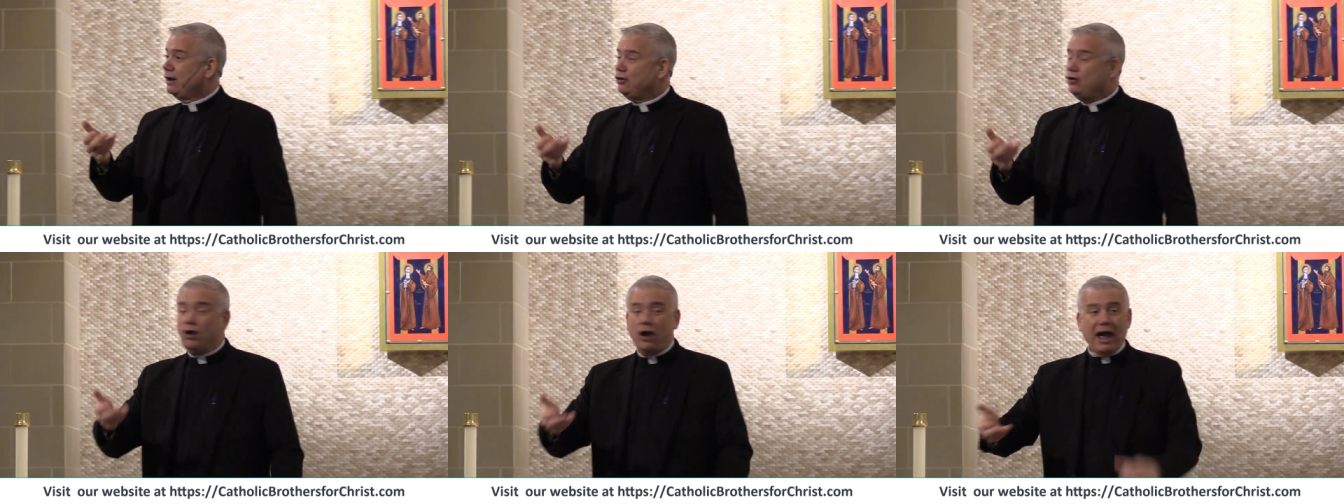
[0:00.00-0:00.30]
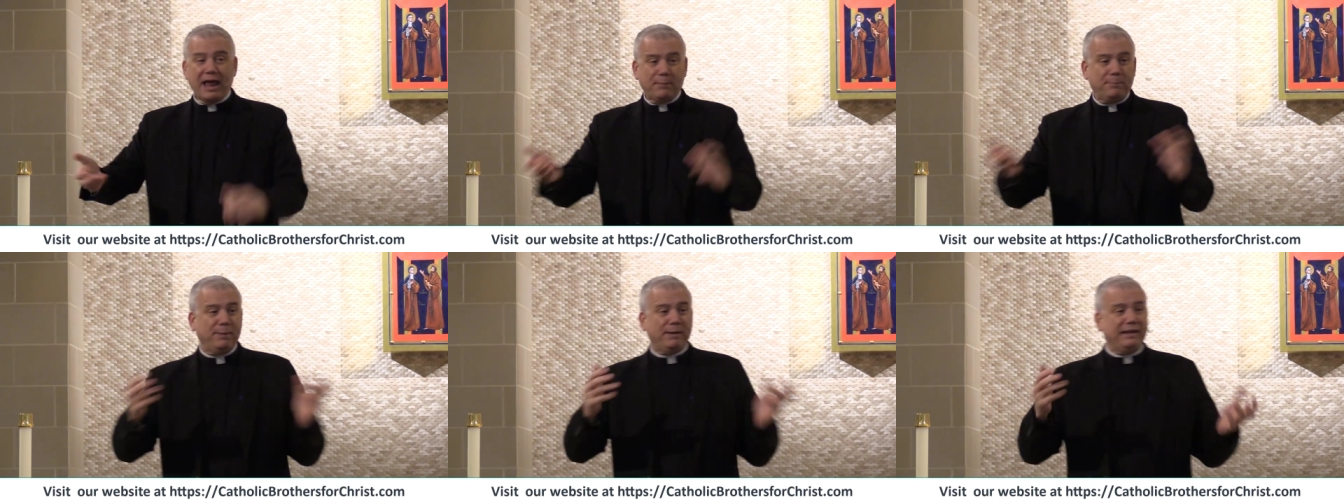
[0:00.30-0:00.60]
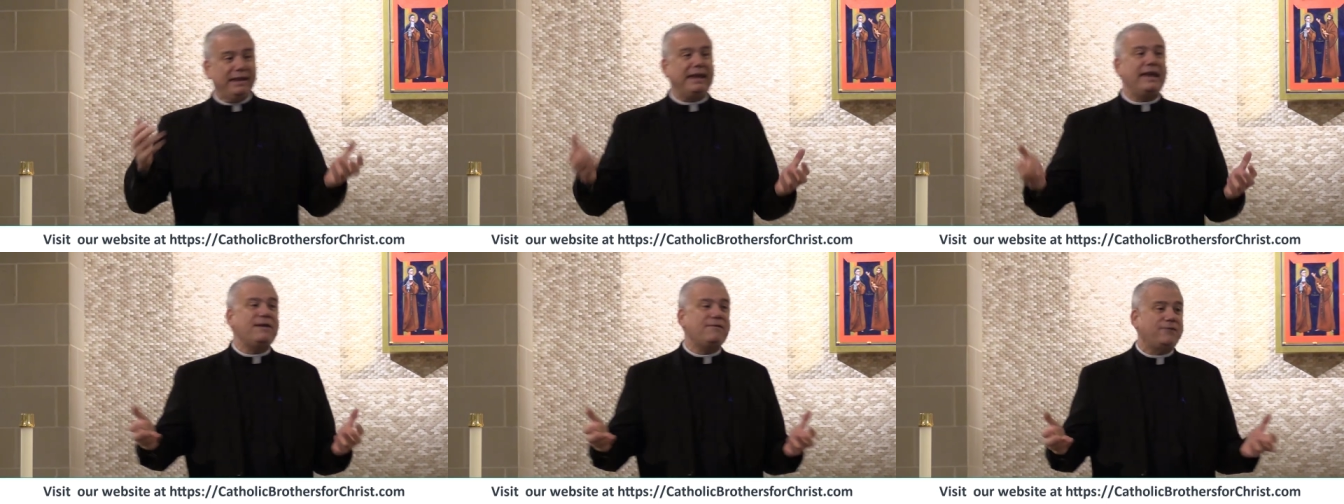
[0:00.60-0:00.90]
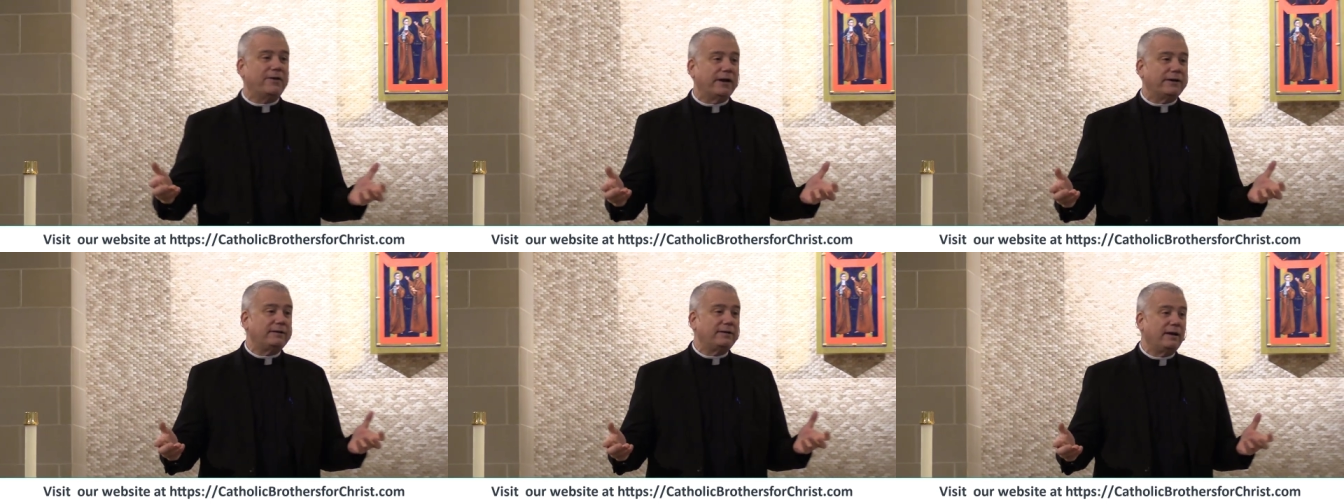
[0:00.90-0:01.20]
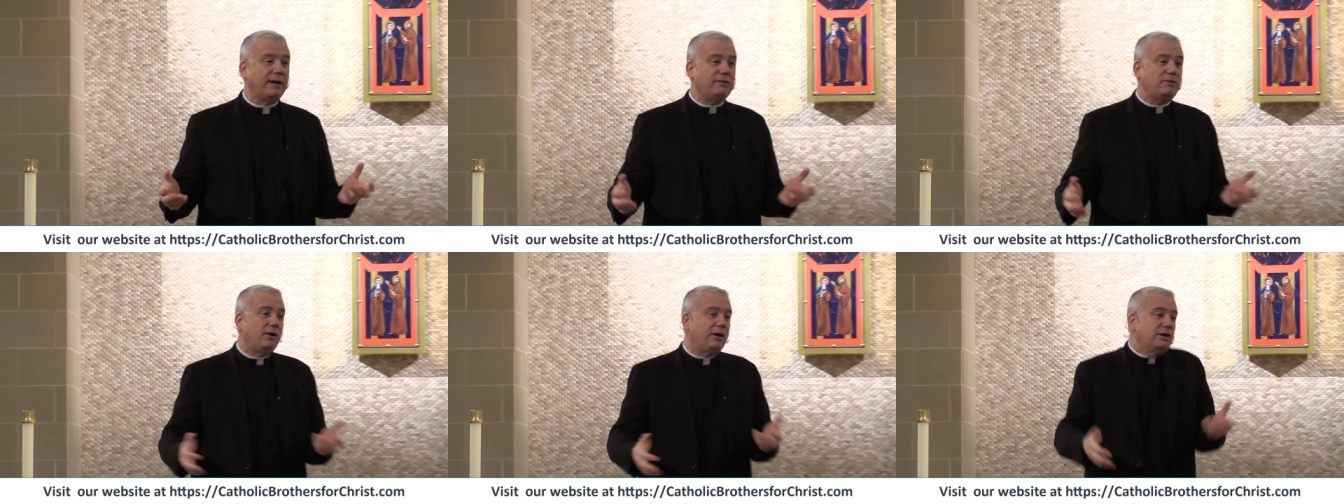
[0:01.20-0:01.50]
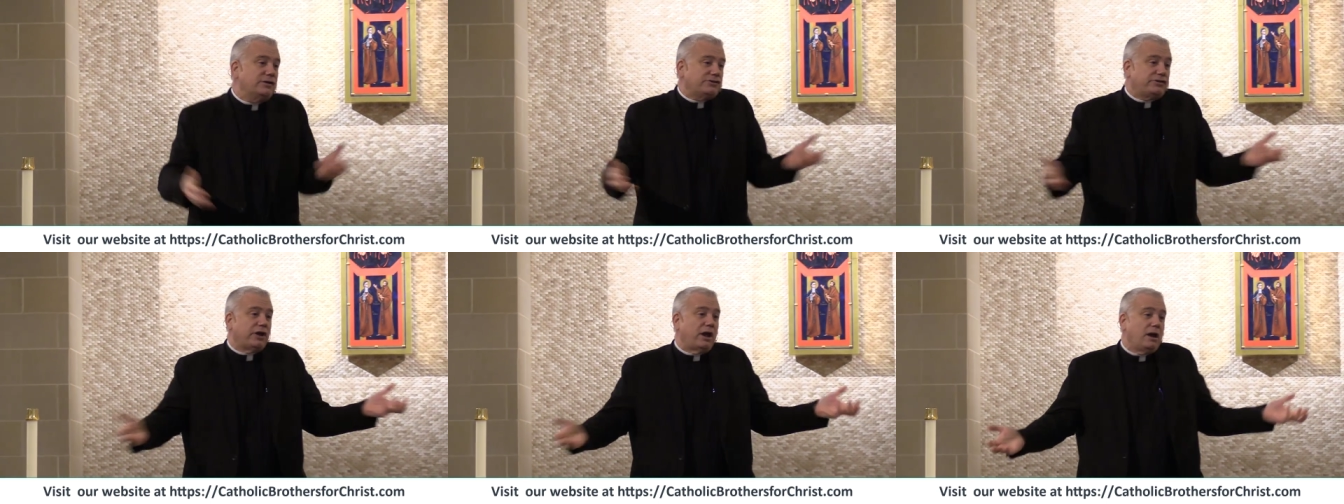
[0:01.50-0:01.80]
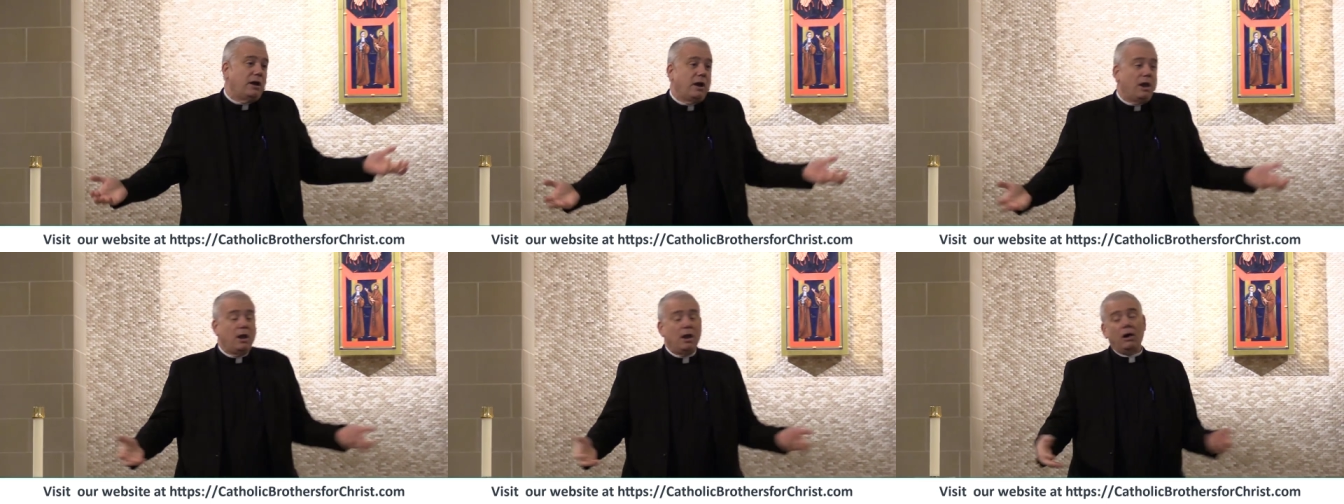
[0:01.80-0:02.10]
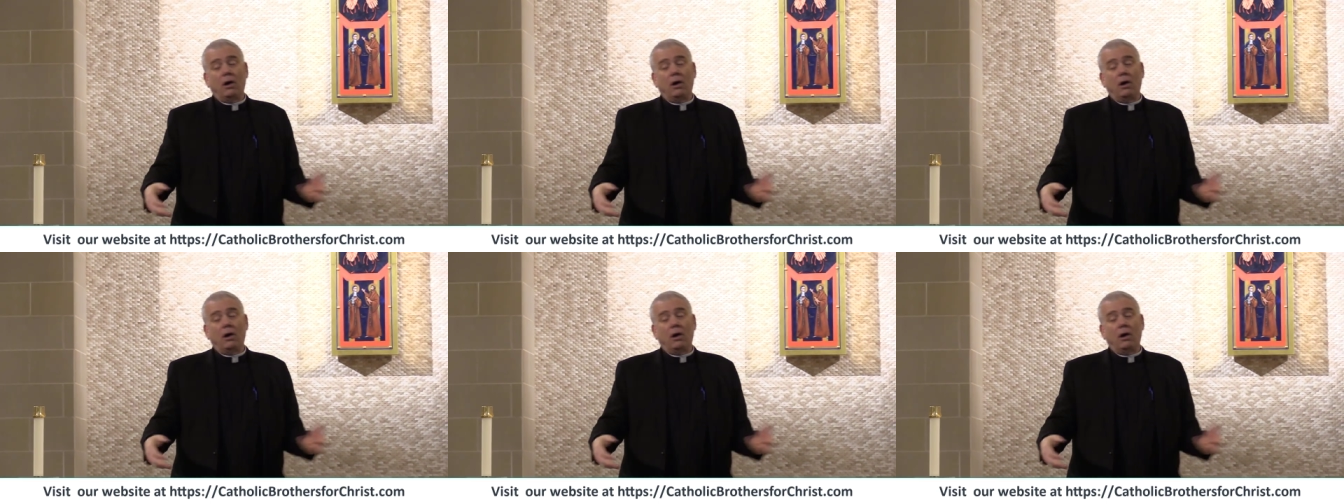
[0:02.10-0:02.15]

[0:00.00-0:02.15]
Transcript: you got to believe it. And you can say,